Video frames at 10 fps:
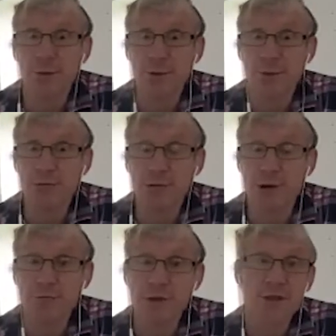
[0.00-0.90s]
would run
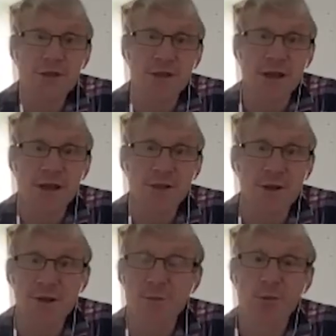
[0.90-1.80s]
risks there. So
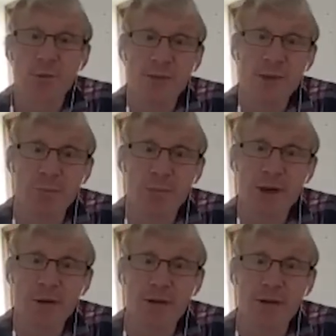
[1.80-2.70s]
it's probably a bit of
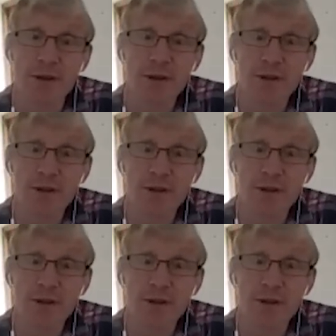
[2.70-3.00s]
both, I think.